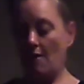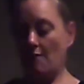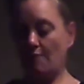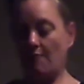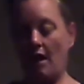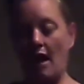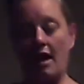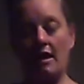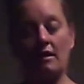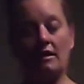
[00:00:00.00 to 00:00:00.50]

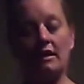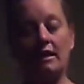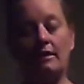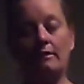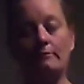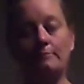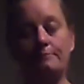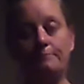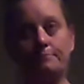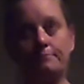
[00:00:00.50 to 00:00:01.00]
Finally,
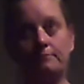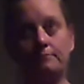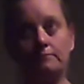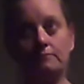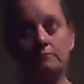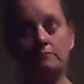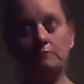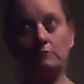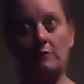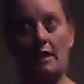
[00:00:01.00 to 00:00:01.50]

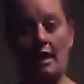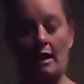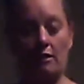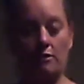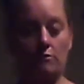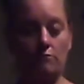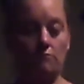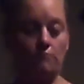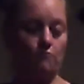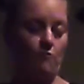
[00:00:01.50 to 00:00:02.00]

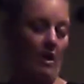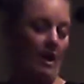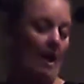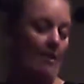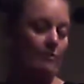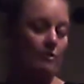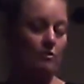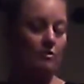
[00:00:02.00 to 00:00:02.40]
right after